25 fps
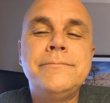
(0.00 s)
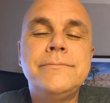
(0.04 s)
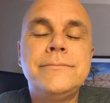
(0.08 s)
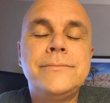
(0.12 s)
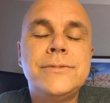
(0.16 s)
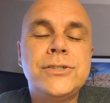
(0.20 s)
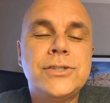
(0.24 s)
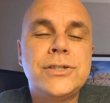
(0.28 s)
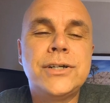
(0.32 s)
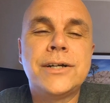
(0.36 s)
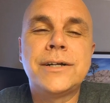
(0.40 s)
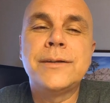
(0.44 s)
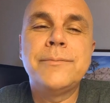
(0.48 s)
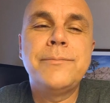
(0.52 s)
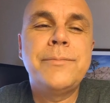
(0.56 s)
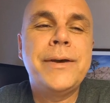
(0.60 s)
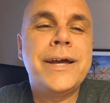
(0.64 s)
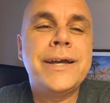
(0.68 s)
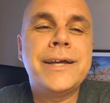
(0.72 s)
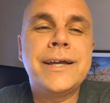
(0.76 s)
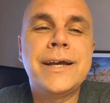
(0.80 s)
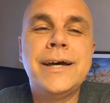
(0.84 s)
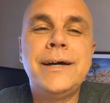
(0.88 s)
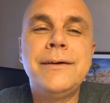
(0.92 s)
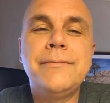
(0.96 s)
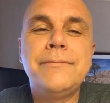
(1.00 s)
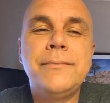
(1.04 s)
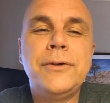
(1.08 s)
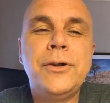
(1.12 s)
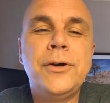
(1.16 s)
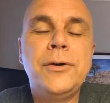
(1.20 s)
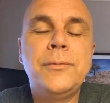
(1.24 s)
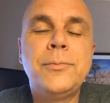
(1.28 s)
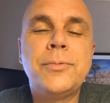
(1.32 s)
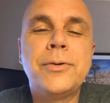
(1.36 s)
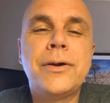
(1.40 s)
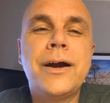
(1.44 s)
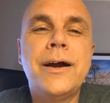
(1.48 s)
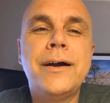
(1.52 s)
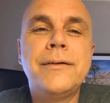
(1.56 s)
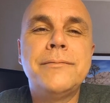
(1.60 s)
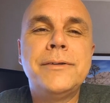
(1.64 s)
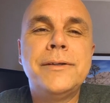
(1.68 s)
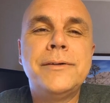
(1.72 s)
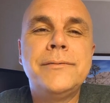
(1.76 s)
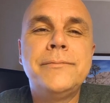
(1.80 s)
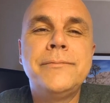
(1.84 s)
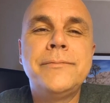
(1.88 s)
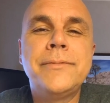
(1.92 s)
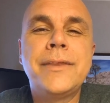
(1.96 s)
start it back up, no
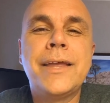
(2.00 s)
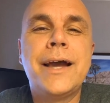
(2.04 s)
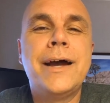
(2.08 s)
problem.